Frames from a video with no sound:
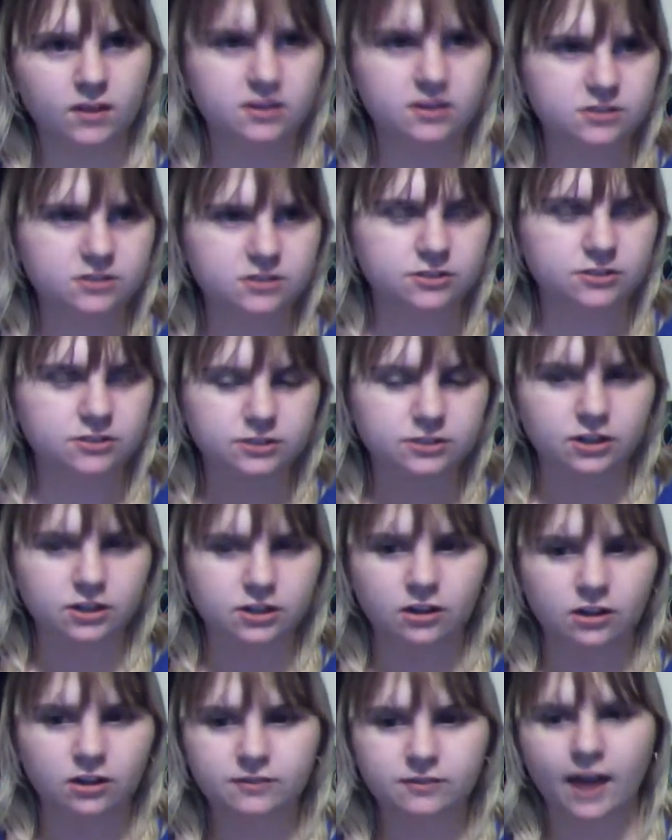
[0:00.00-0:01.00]
so there's
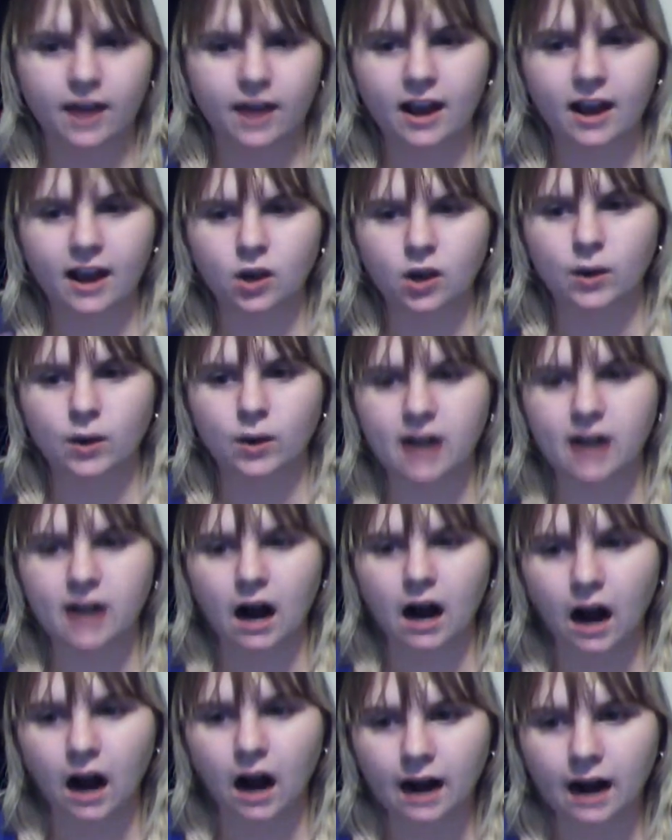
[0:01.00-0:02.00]
all of that going
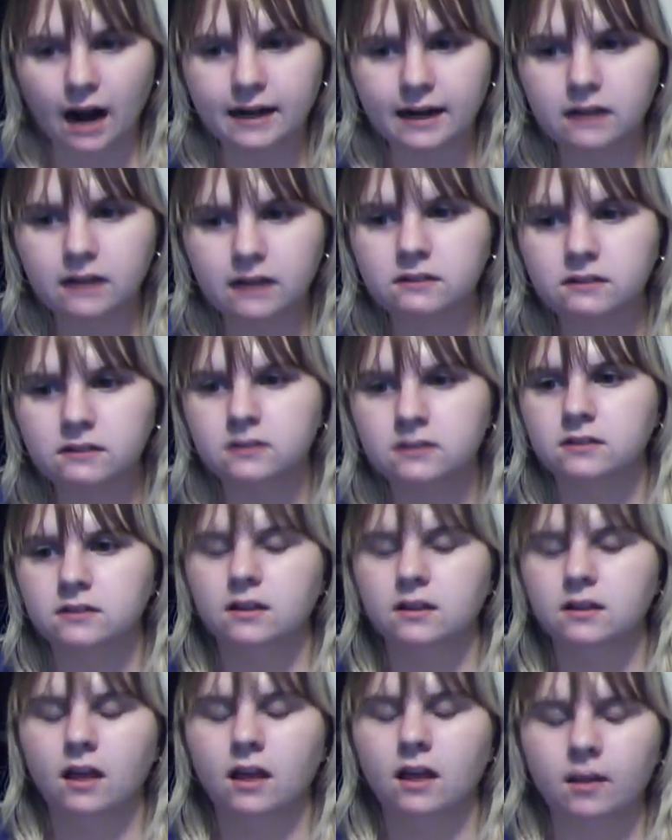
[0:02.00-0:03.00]
on.
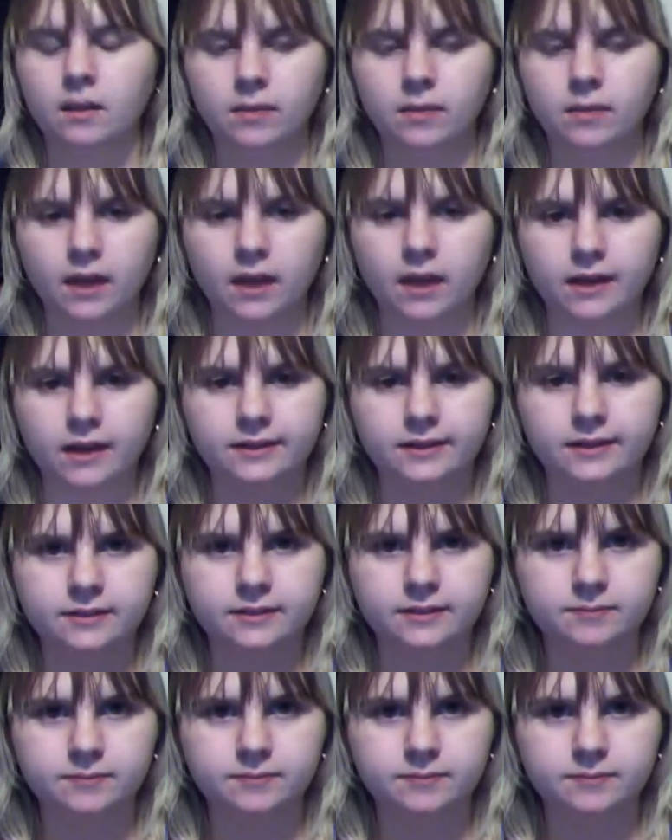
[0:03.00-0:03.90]
And then,